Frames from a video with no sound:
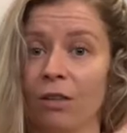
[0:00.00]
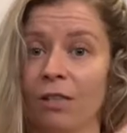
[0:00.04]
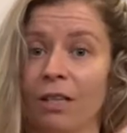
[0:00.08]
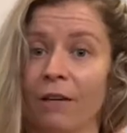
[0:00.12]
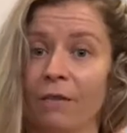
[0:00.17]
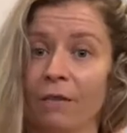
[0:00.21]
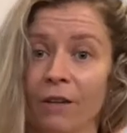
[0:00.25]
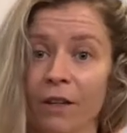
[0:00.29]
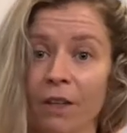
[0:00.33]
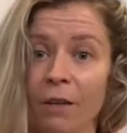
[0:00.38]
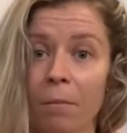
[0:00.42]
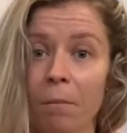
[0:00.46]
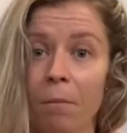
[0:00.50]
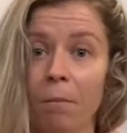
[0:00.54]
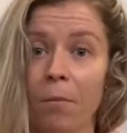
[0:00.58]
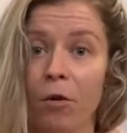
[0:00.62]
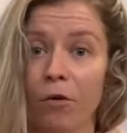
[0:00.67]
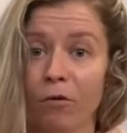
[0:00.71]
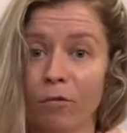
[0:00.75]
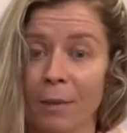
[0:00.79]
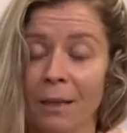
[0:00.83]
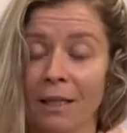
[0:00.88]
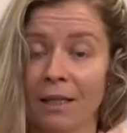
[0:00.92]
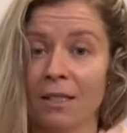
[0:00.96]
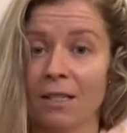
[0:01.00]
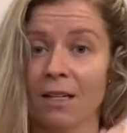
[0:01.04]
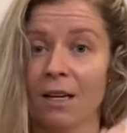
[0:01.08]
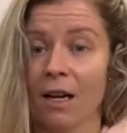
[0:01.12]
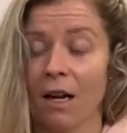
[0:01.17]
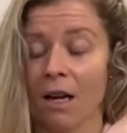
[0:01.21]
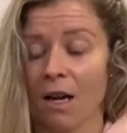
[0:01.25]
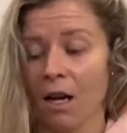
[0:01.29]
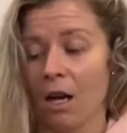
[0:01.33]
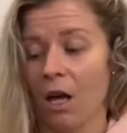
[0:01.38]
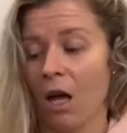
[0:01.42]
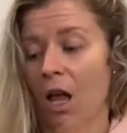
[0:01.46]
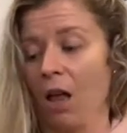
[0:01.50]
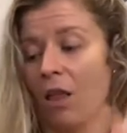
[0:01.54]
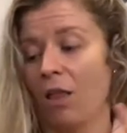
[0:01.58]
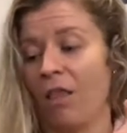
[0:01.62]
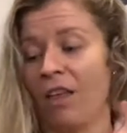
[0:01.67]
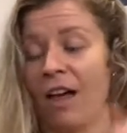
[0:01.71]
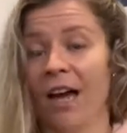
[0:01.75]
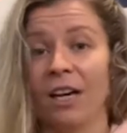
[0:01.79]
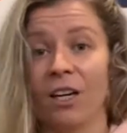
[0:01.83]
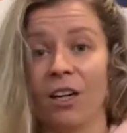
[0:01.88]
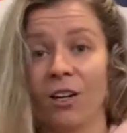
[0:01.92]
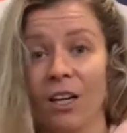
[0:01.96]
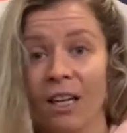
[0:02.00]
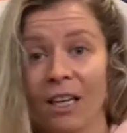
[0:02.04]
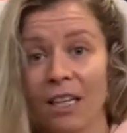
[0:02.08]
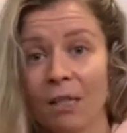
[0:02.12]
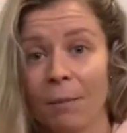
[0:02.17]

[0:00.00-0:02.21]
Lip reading: different movements. Then you need